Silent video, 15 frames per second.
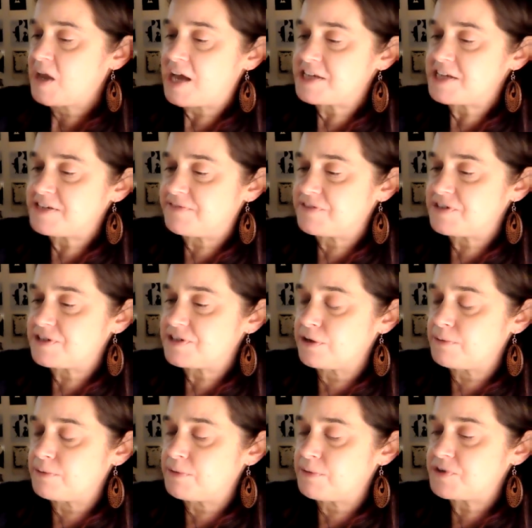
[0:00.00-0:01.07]
As if in slow
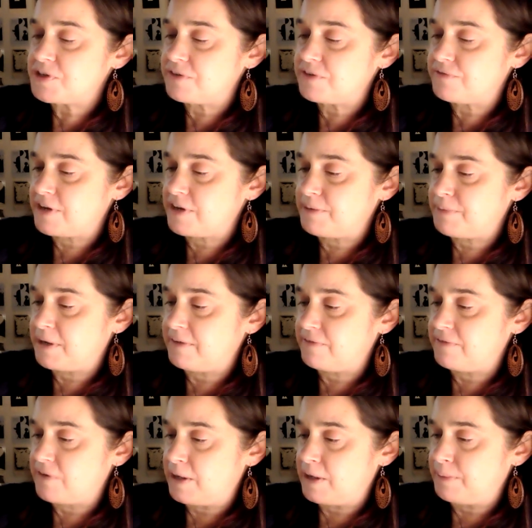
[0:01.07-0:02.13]
motion, frame by
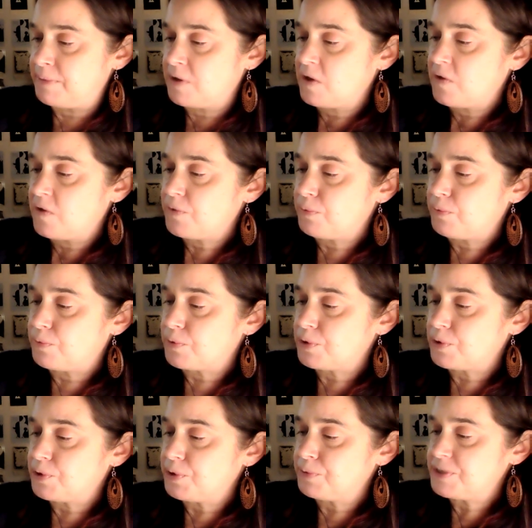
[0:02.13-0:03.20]
frame, the
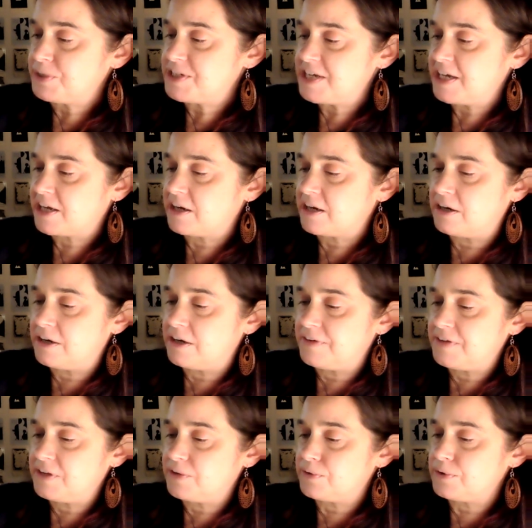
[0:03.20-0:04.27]
world would take on
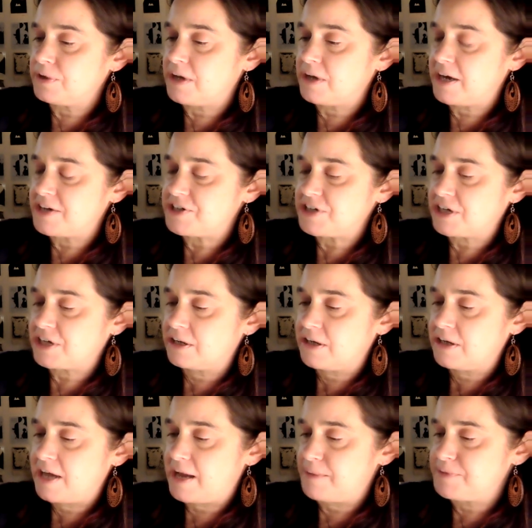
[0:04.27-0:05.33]
the old logic
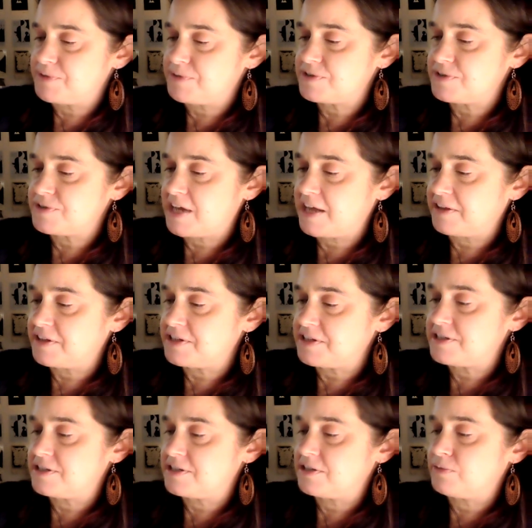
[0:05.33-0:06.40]
absolute
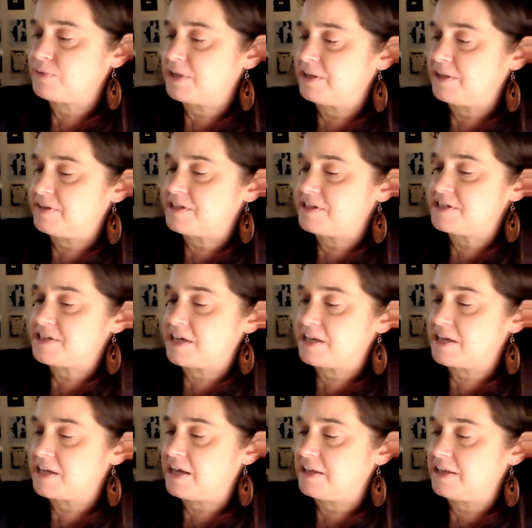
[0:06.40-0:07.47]
silence, then the wind, then
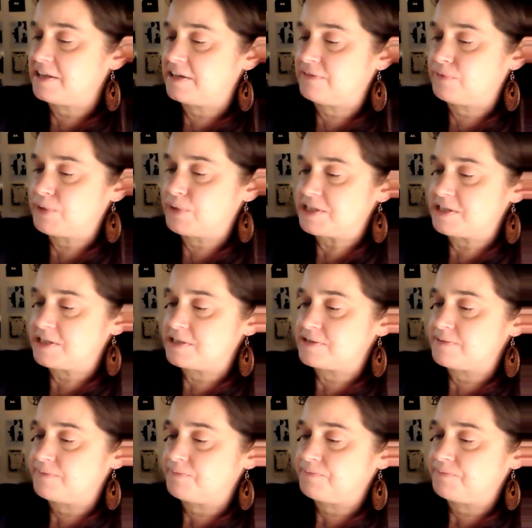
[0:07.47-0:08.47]
sunlight, then voices.